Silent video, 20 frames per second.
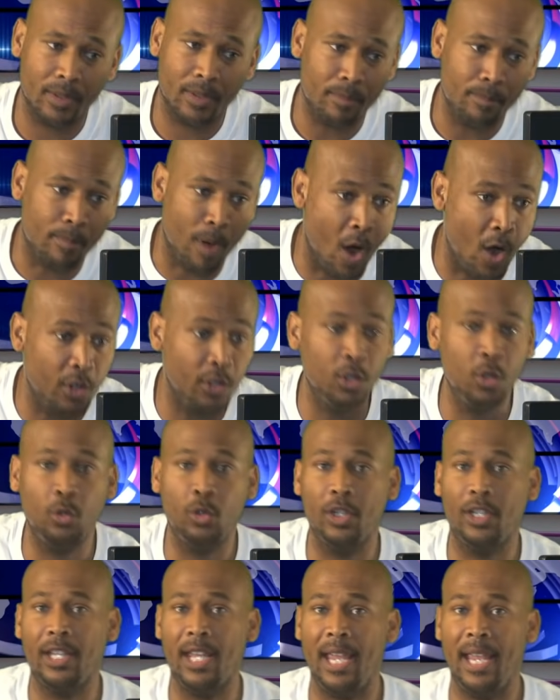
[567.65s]
Martin Luther
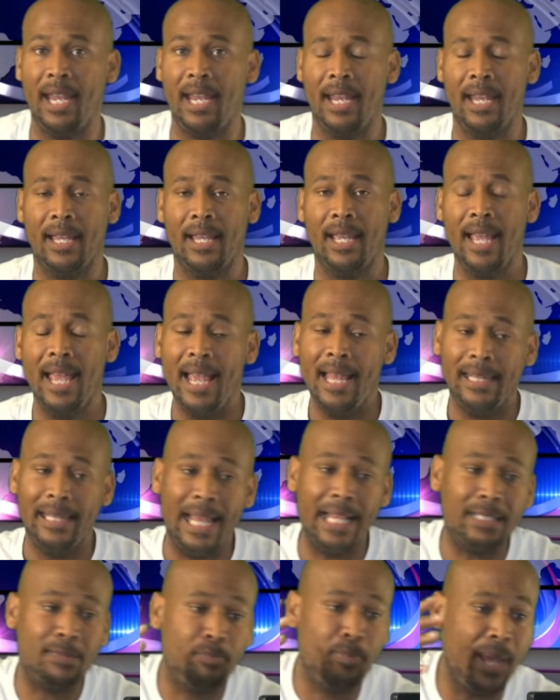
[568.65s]
King,
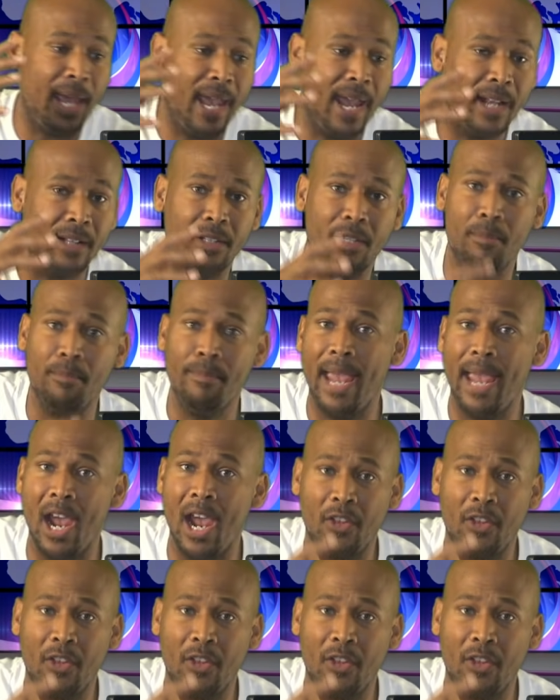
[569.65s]
let's beg the mayor,